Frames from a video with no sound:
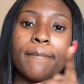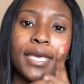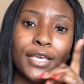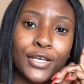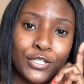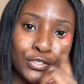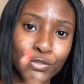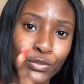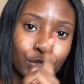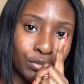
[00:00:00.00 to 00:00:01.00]
Make
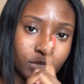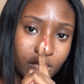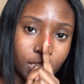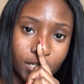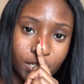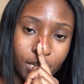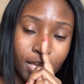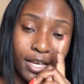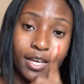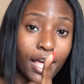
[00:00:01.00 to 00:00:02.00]
sure you study.
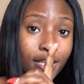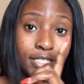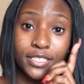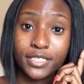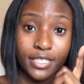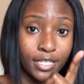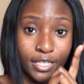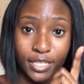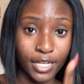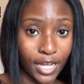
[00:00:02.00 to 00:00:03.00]
college is
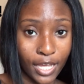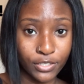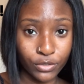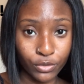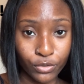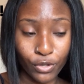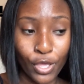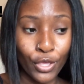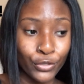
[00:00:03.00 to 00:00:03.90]
nothing like high school.